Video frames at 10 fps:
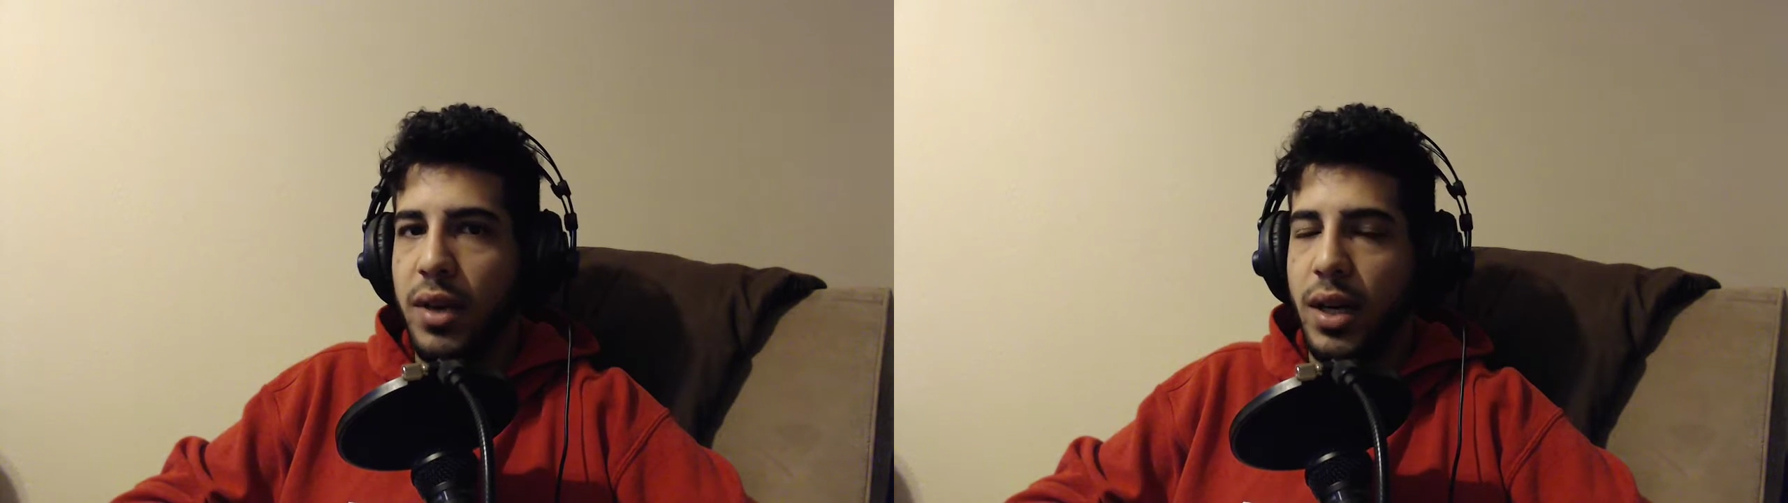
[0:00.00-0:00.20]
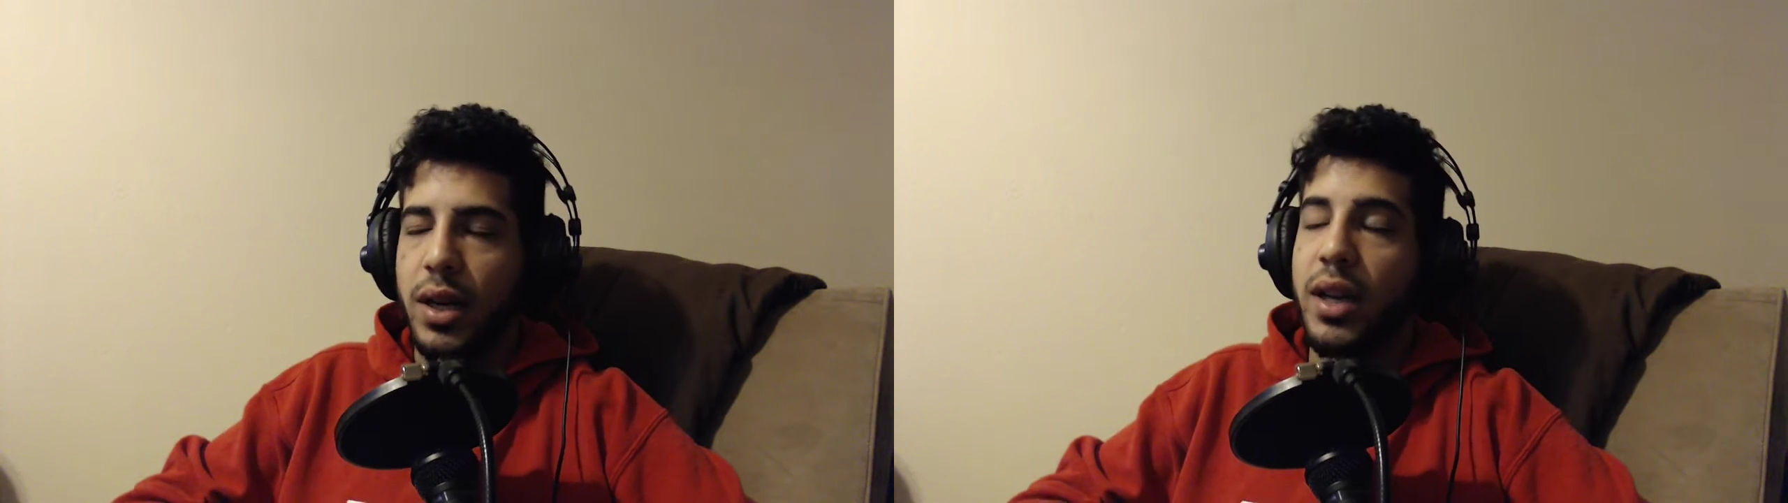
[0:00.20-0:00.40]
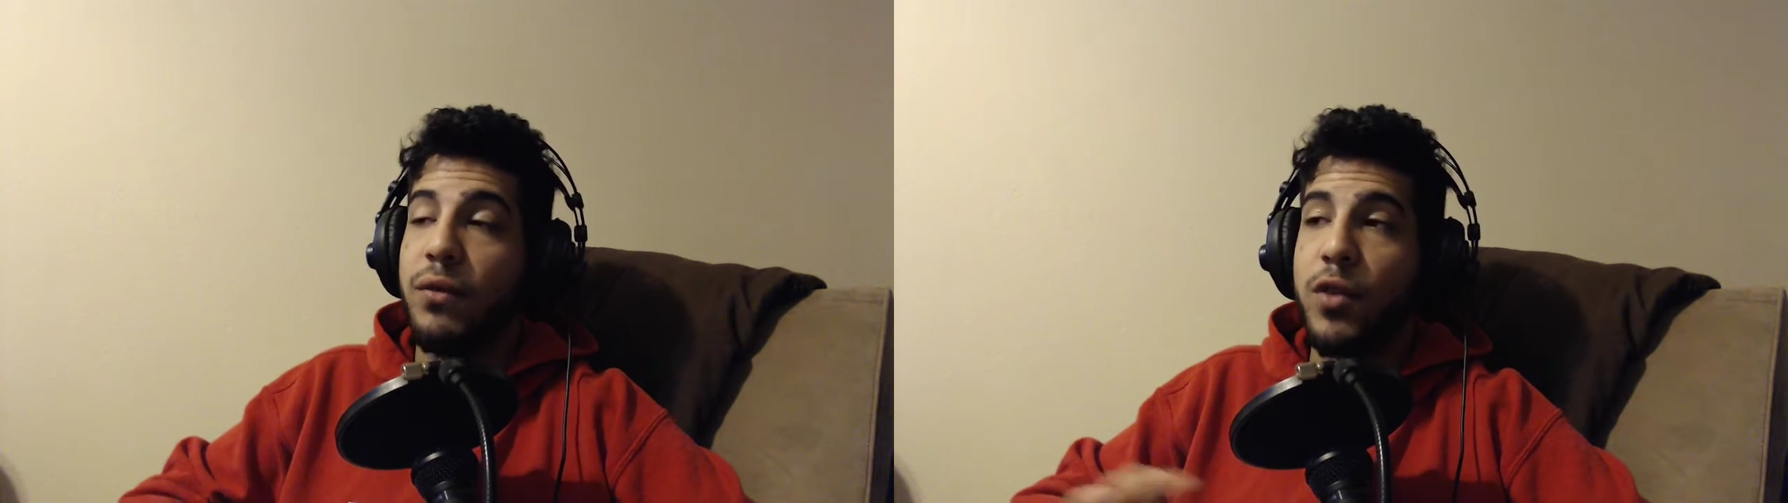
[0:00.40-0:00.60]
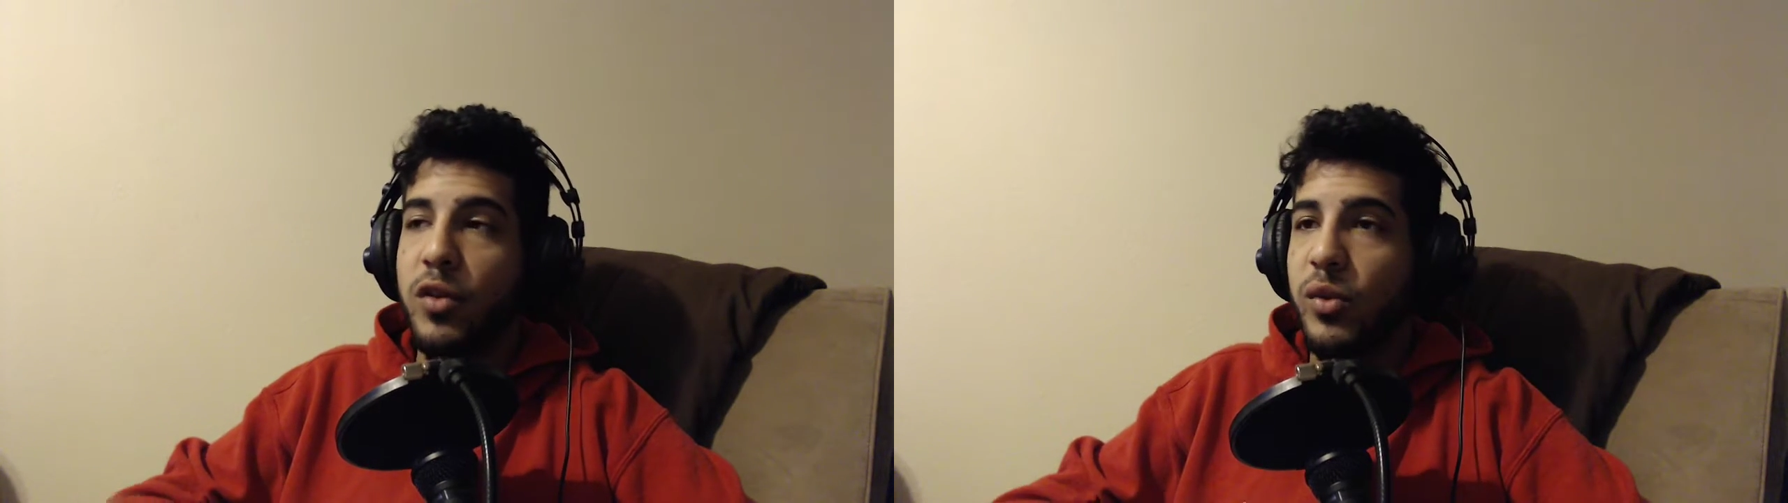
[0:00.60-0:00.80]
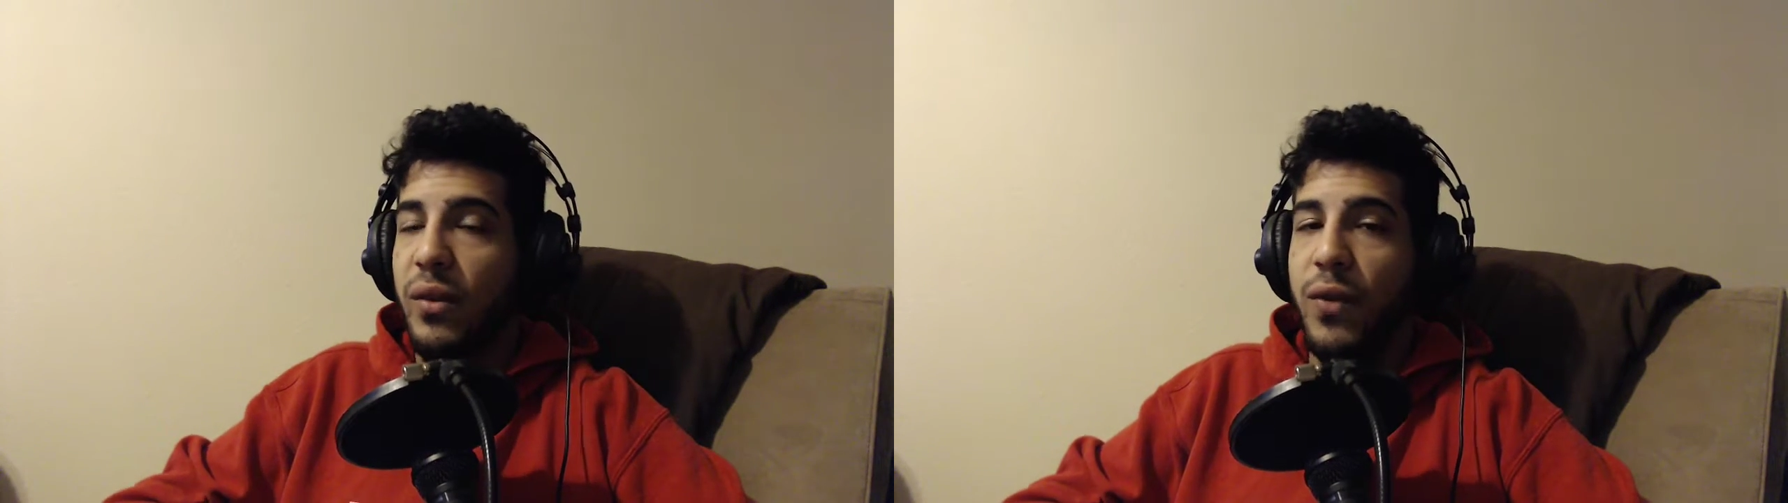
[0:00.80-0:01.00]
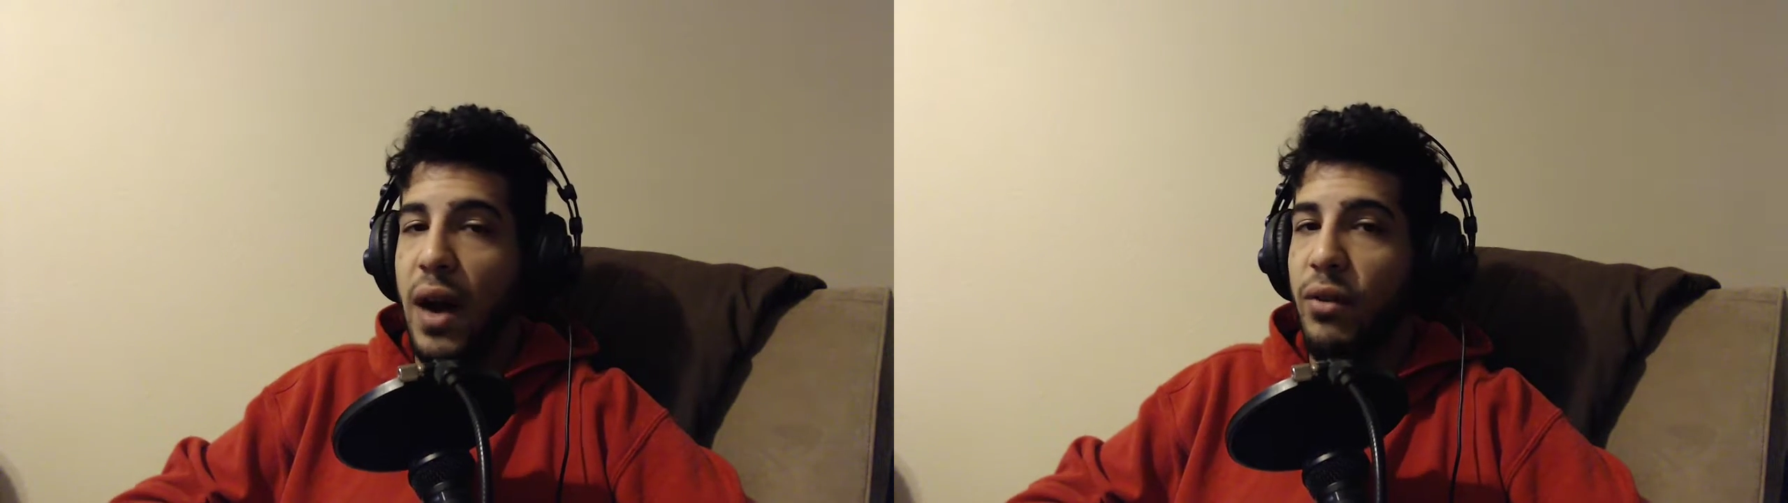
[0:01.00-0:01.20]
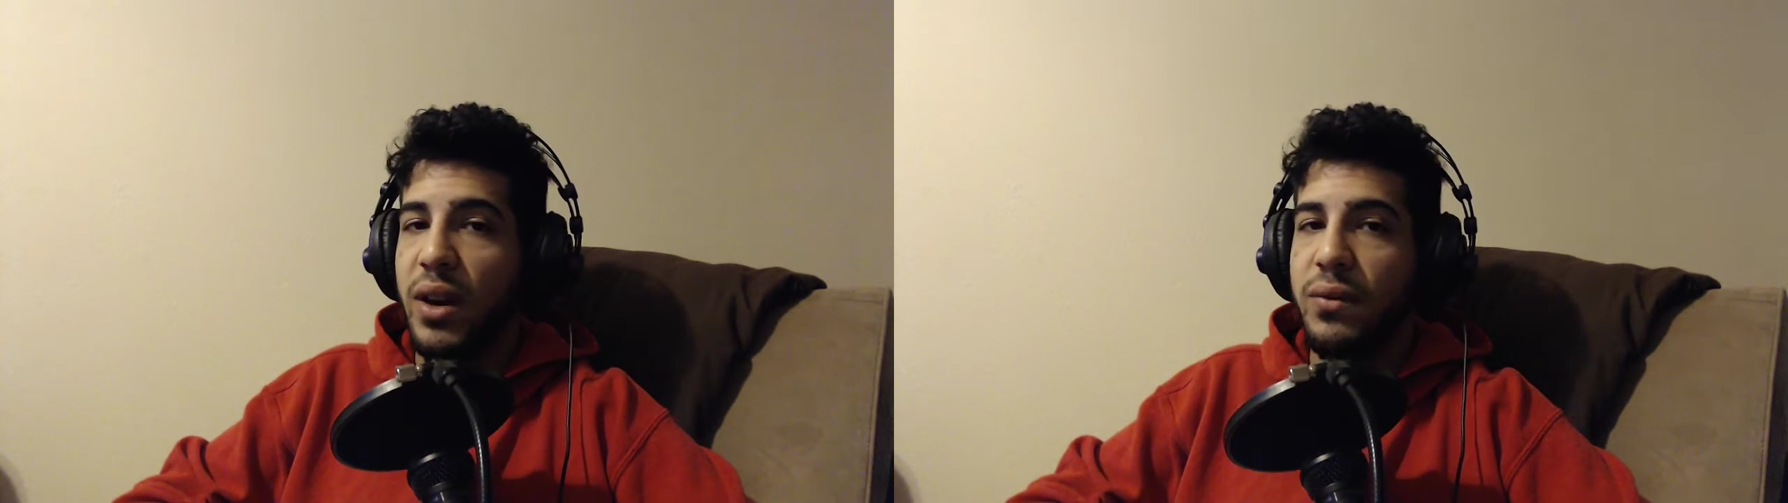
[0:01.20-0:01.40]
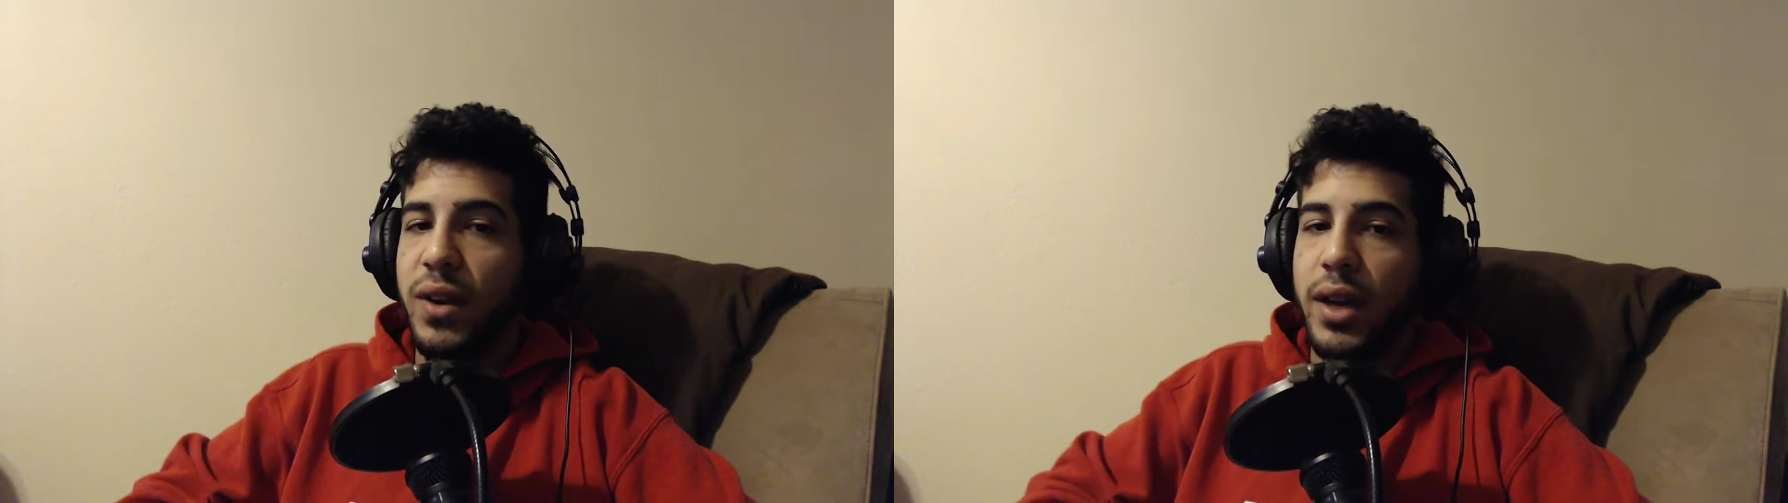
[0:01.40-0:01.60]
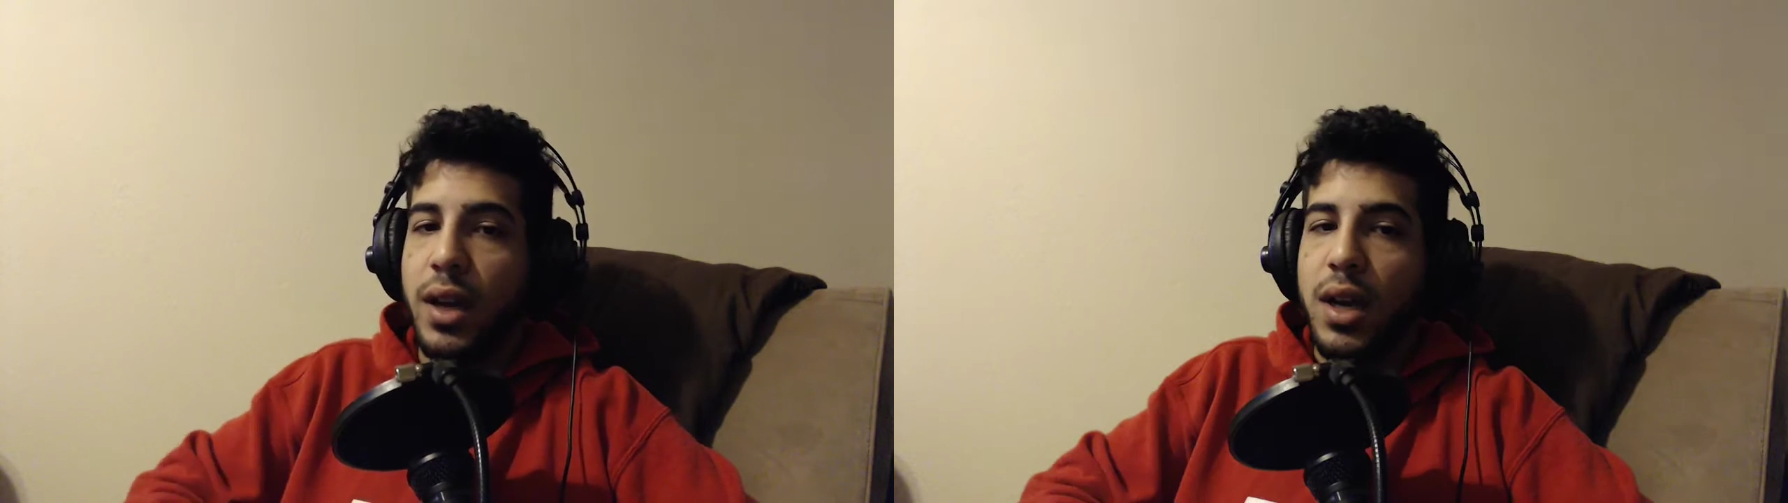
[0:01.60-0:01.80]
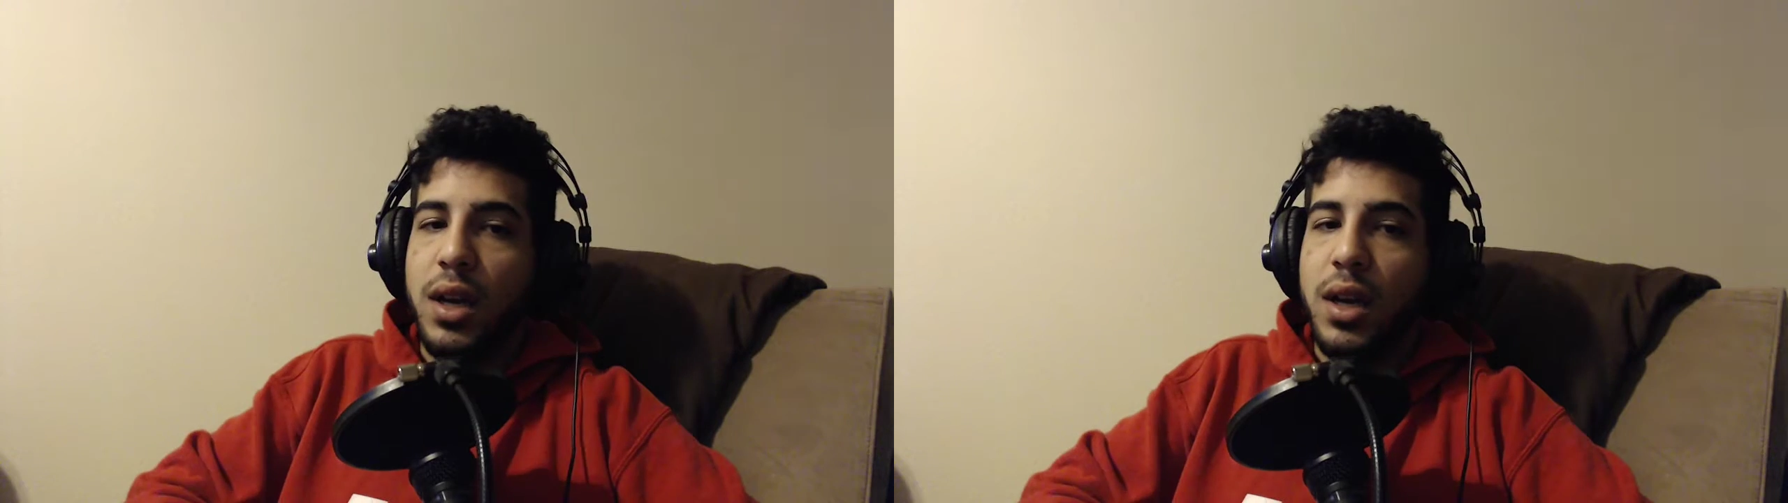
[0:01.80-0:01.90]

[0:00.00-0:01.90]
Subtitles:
And if this was a 5-round fight,